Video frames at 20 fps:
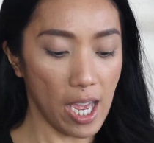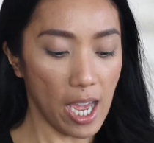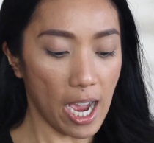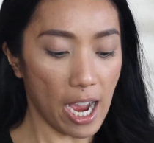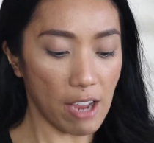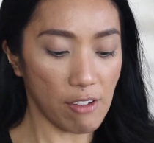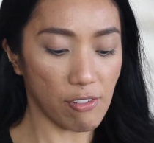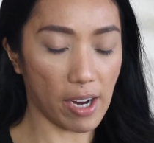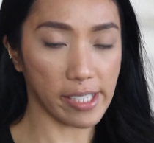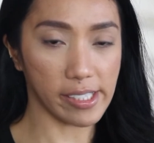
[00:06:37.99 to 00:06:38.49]

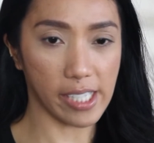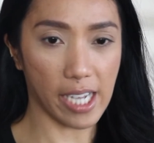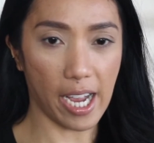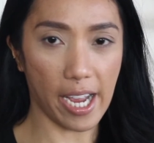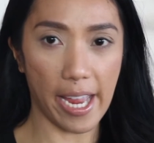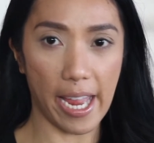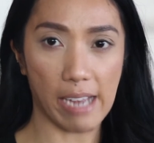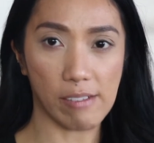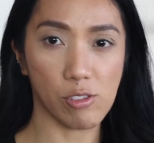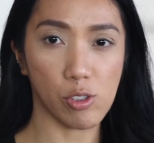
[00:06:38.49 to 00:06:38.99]
I find that I
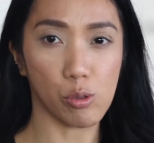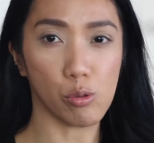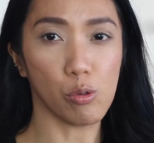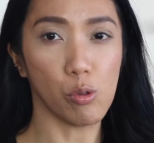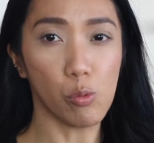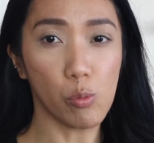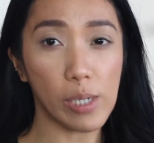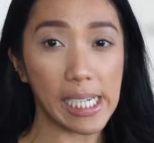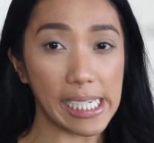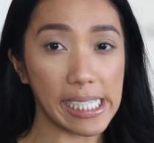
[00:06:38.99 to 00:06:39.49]
have to
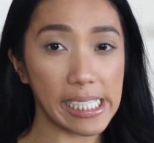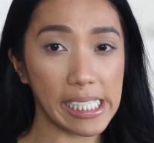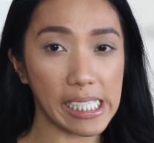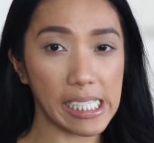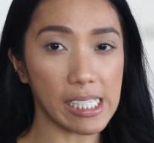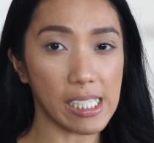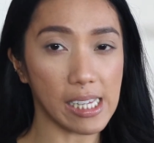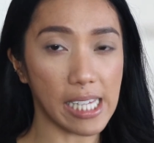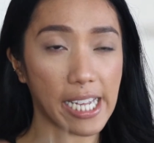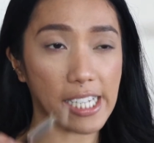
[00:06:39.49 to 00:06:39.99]

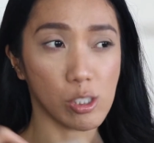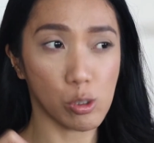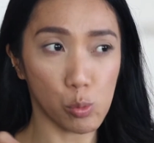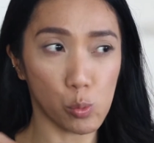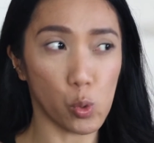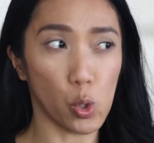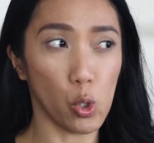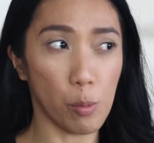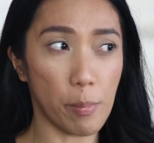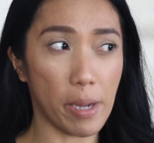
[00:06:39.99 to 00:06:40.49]
really like
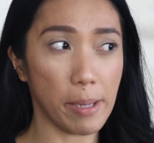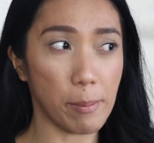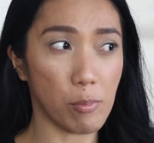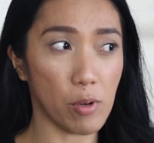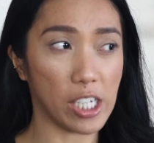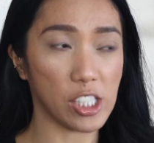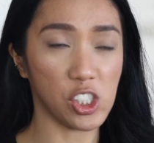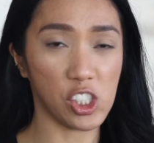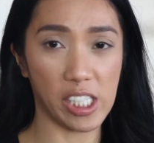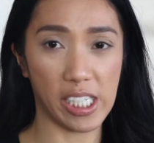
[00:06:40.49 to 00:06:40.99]
swirl my
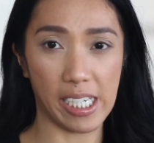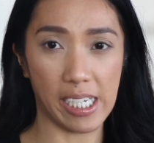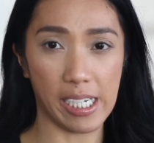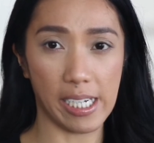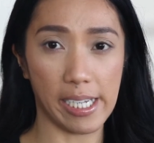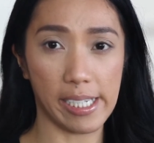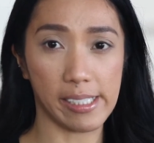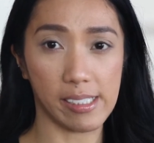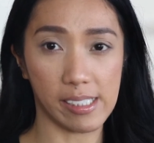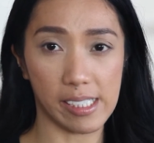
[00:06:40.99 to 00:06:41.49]
brush in
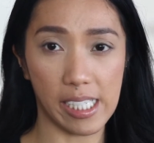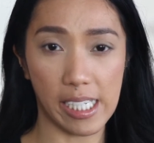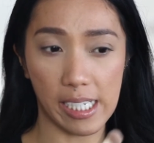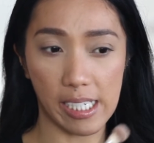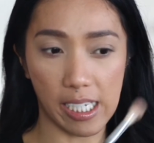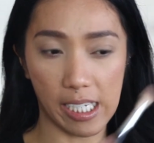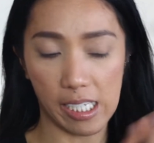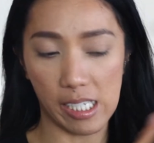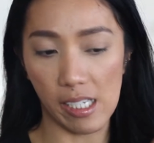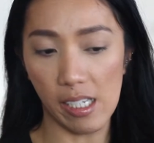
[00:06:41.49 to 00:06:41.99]
and dig
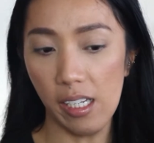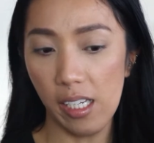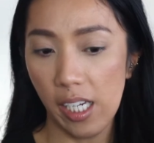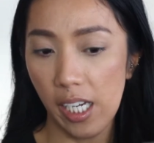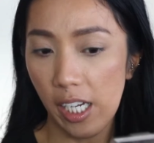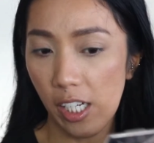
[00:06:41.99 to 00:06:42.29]
in